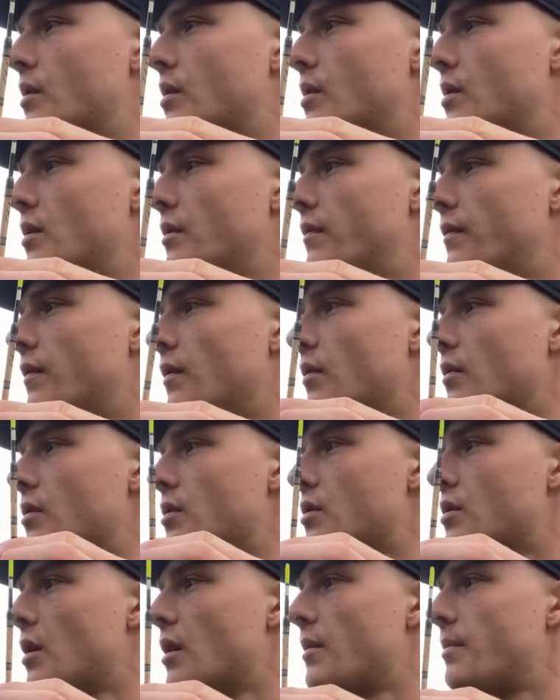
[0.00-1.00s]
two float
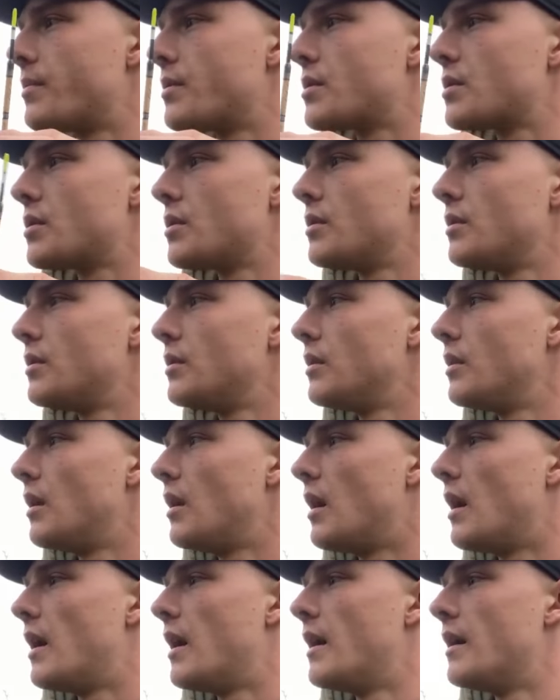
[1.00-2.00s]
stops,
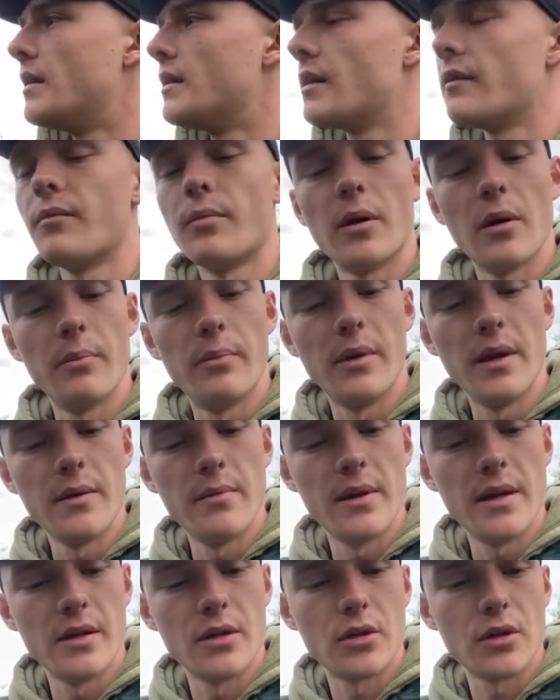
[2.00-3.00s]
and I've put a
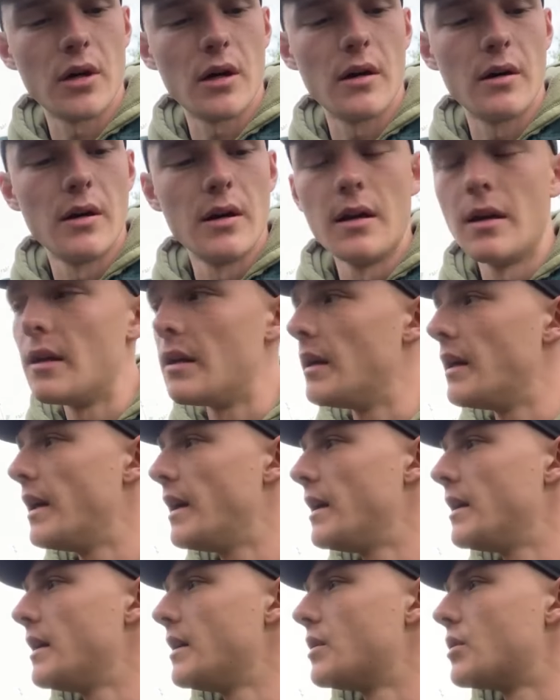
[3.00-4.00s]
BB shot
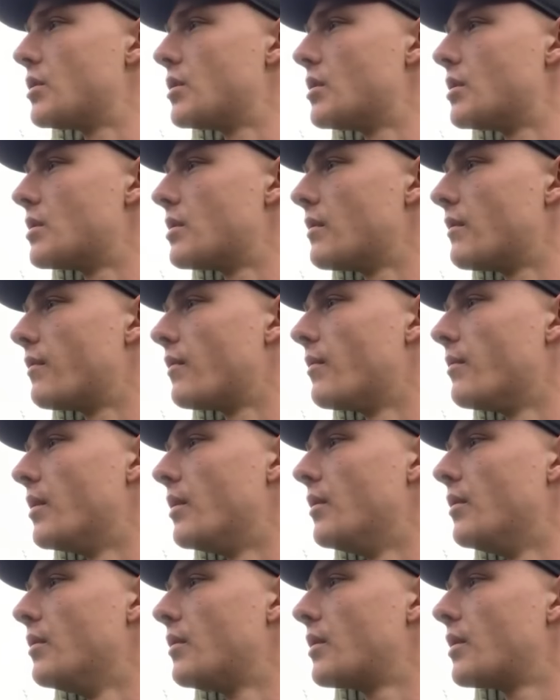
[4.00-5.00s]
eight inches from the
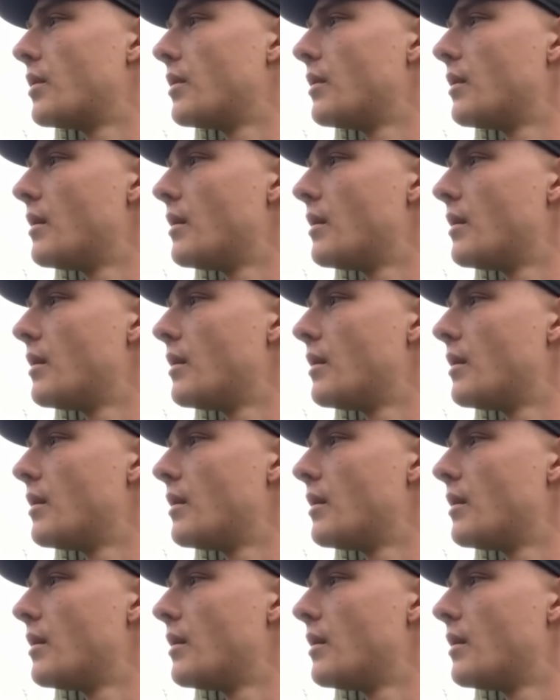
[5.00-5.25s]
hook,